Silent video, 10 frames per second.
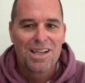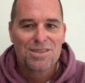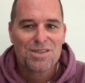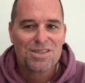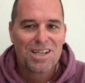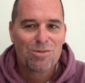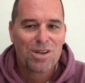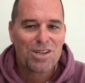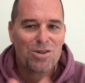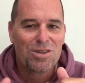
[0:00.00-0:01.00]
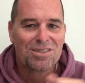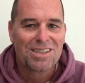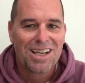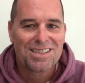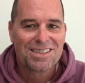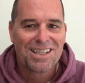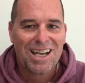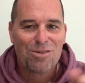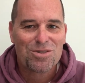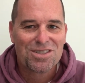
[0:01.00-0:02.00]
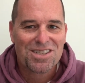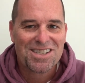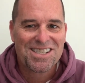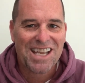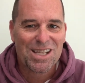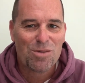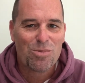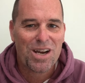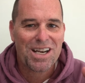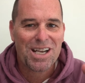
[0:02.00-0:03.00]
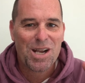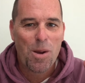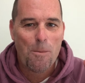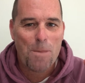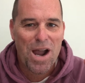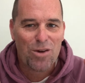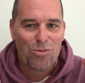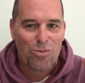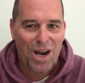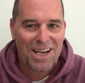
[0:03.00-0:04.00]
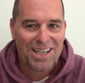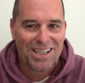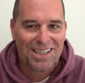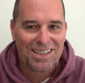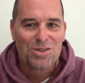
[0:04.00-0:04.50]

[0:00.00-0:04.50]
And she said, "What are you doing?" I said, "I was just celebrating my writing."